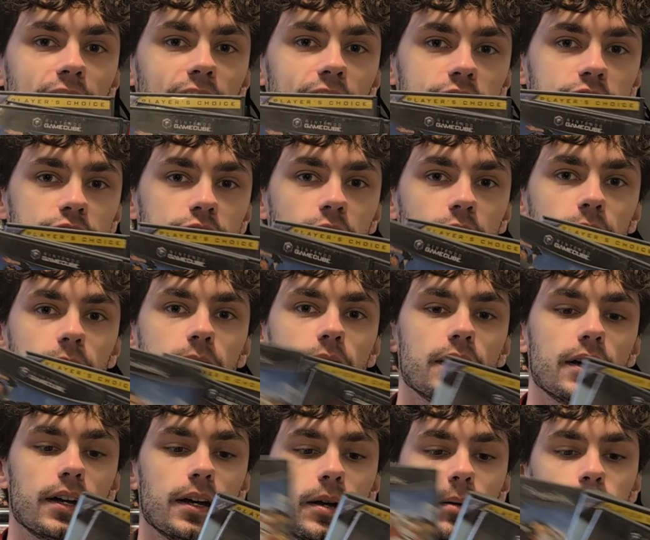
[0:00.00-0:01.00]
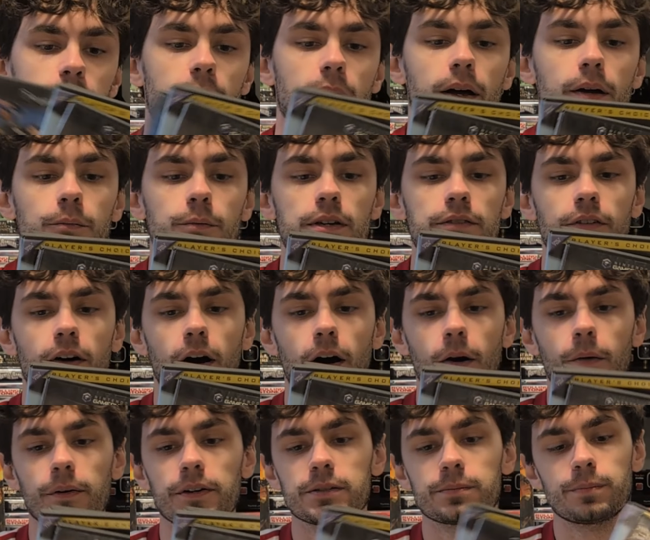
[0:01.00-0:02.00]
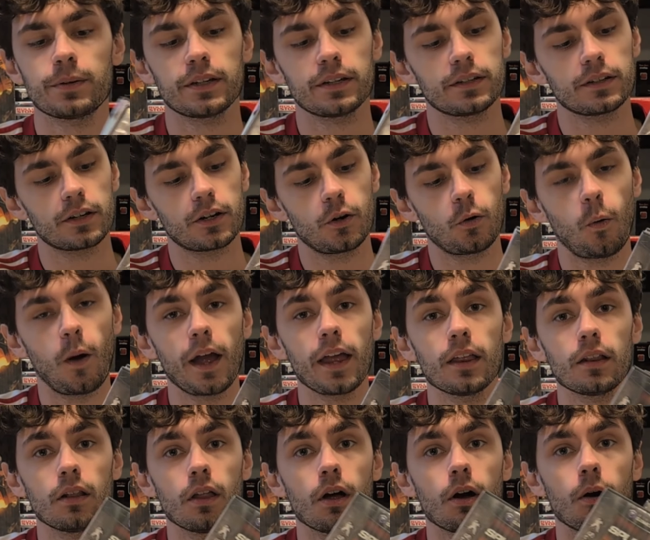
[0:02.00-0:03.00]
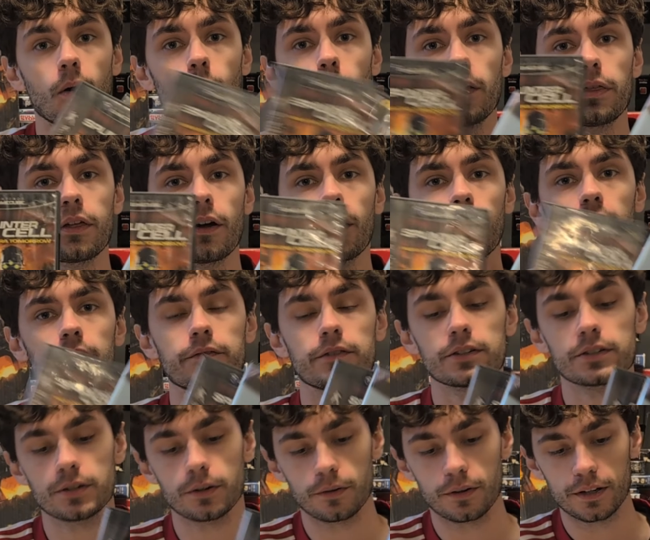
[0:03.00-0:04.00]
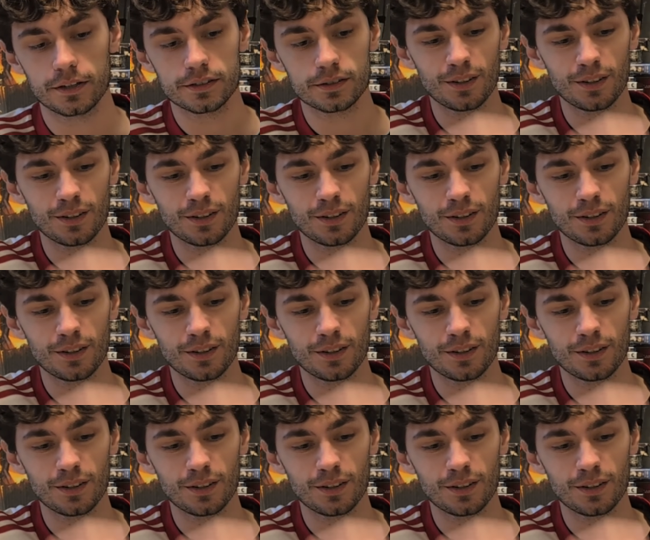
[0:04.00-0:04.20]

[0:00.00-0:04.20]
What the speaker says: last show, but we've always been quite low with our inventory.